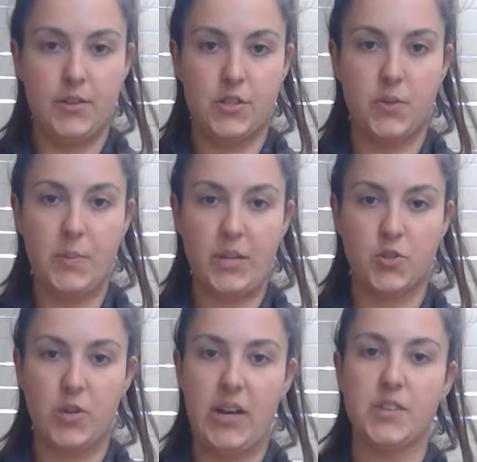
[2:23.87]
You want to make
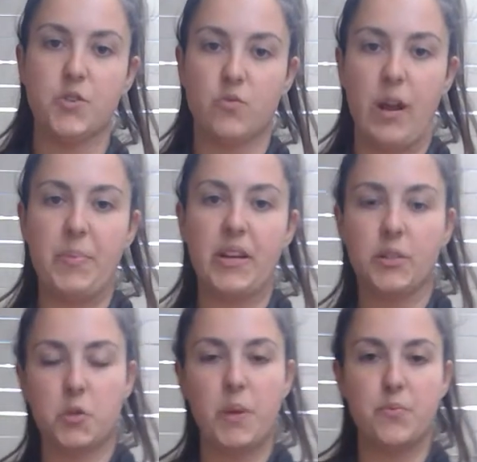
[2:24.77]
sure as you're wrapping, a
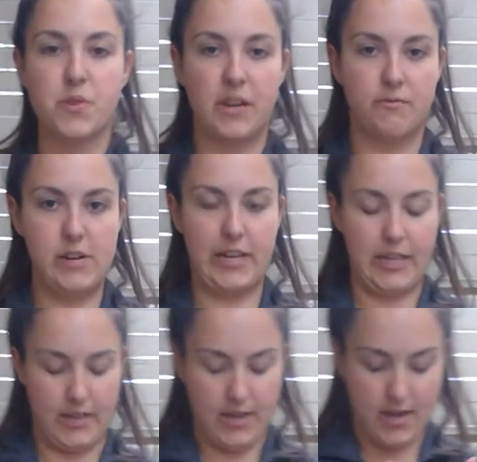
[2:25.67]
lot of people get
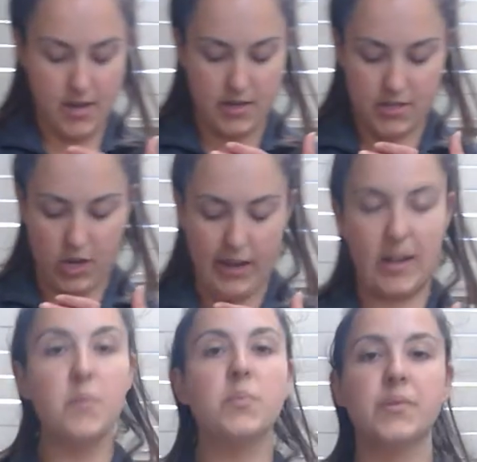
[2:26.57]
really tied
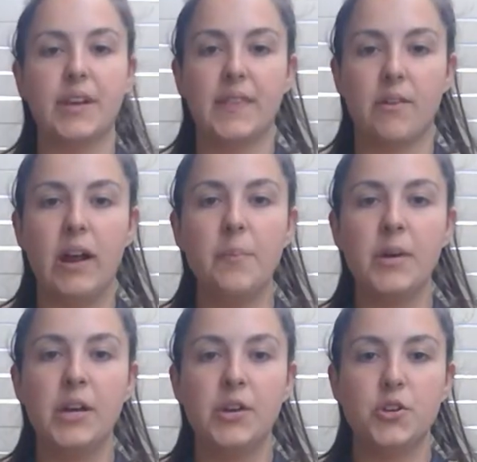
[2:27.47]
up in their
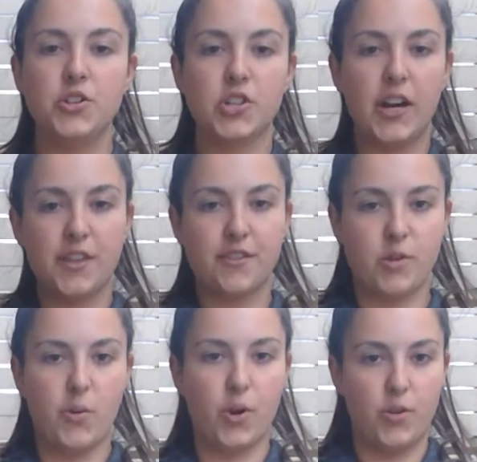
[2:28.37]
wrap. You just kind of
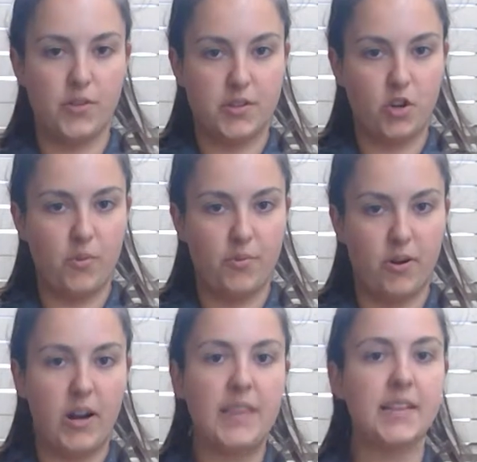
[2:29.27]
throw it over the top,
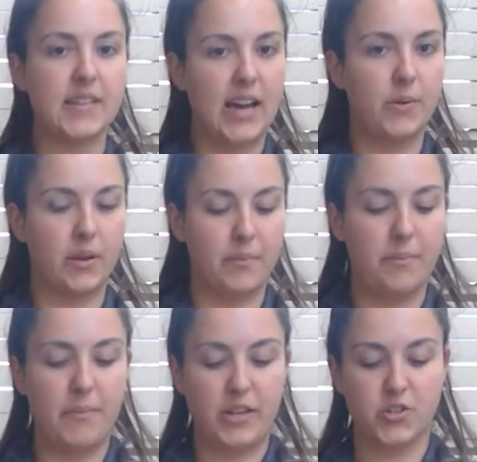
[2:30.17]
all right? That's how we
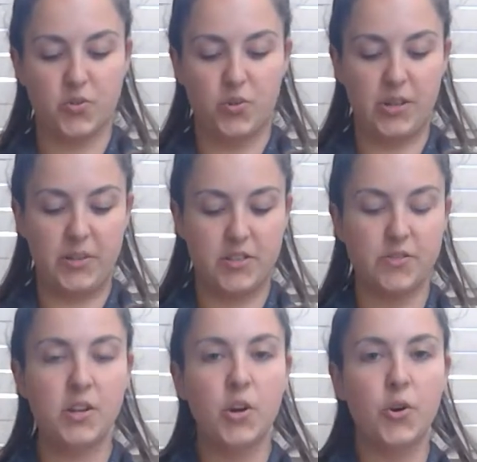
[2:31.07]
make sure that we
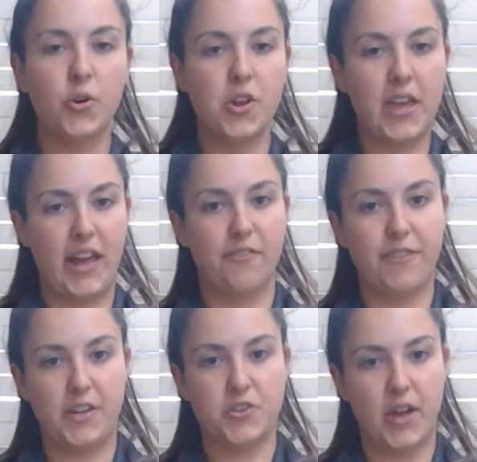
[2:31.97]
do it. Or you can
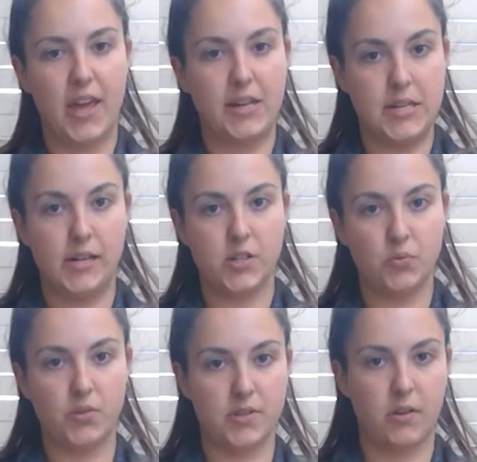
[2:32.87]
face your hand down
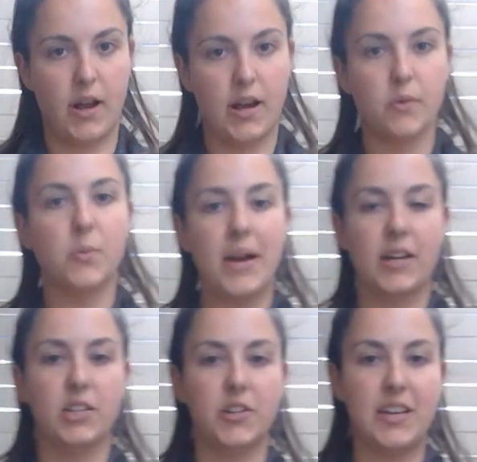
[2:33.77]
towards the ground and it will make it
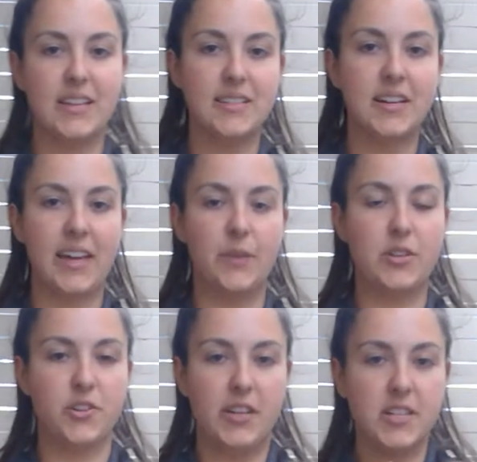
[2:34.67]
a lot easier, okay? We
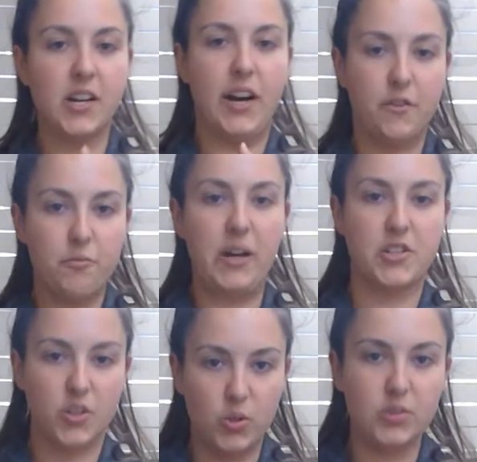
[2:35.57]
don't need to kind of
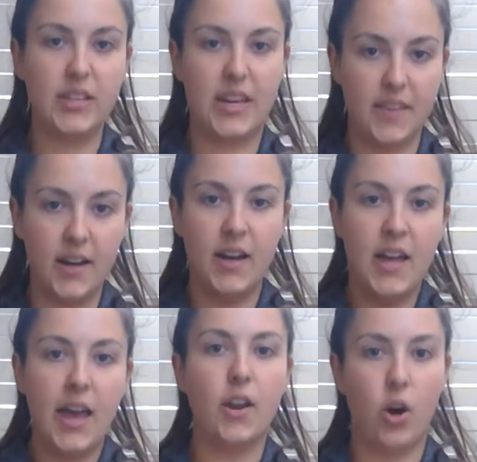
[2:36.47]
bunch it all together
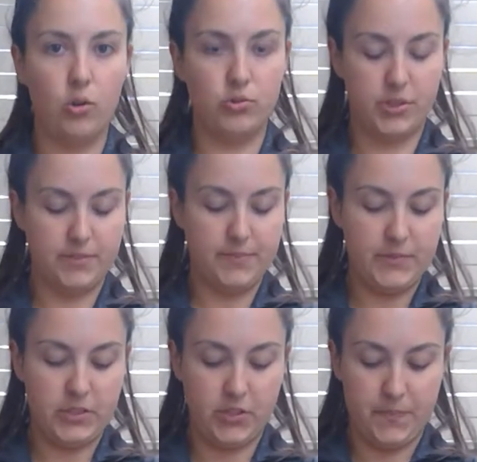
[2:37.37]
and hold it.
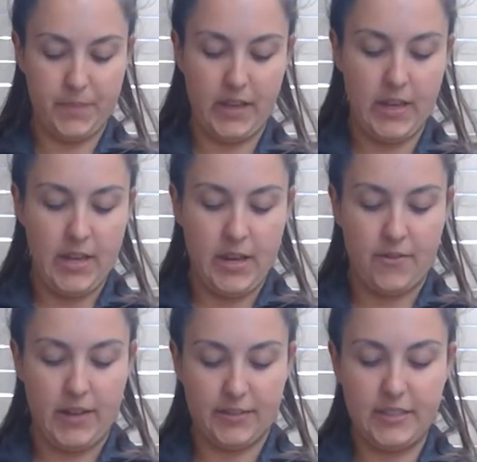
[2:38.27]
So
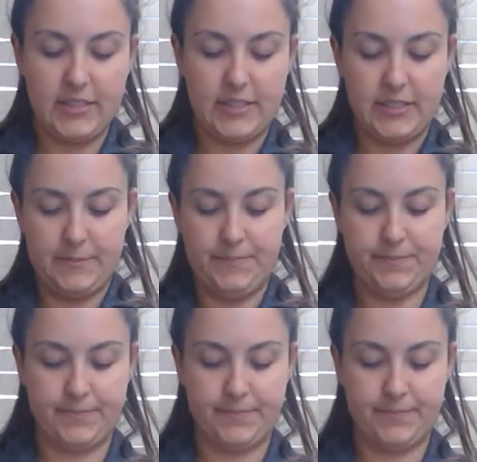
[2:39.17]
around the wrist